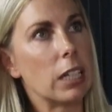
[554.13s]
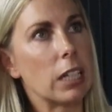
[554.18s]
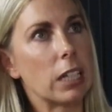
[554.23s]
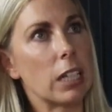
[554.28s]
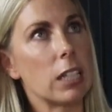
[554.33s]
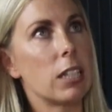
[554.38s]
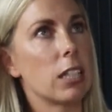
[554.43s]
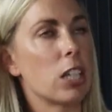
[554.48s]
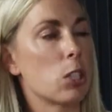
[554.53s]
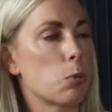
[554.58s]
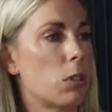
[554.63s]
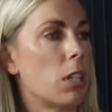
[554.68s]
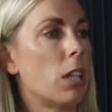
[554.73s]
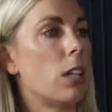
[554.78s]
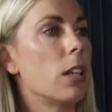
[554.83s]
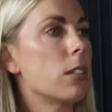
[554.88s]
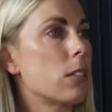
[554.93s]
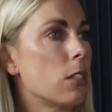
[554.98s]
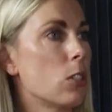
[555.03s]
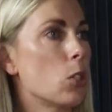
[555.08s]
And I think that's when they
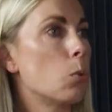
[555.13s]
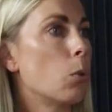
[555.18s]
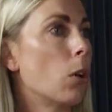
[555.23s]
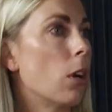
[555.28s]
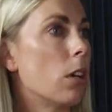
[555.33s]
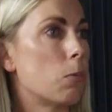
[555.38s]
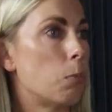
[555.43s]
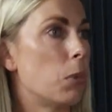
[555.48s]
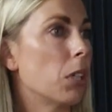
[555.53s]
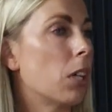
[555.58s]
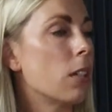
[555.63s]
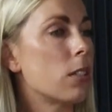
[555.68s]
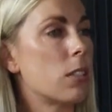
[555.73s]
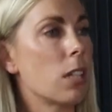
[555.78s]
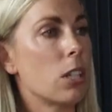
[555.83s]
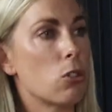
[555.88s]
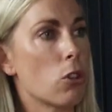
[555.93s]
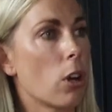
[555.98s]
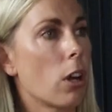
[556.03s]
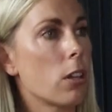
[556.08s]
listen to us, because
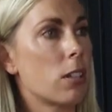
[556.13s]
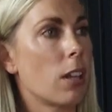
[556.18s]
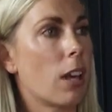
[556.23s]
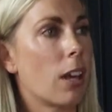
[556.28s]
they trust